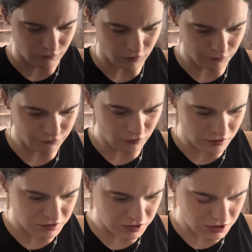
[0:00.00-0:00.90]
for
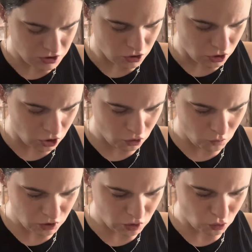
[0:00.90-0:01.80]
funsies. know
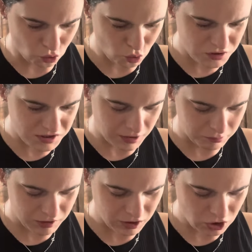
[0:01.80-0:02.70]
when you lose
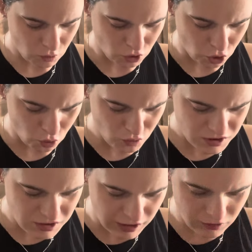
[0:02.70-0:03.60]
something you use
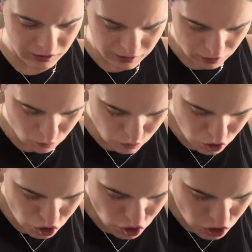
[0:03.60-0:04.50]
daily? Oh,
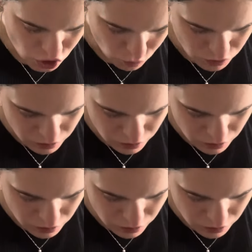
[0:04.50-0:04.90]
shoot.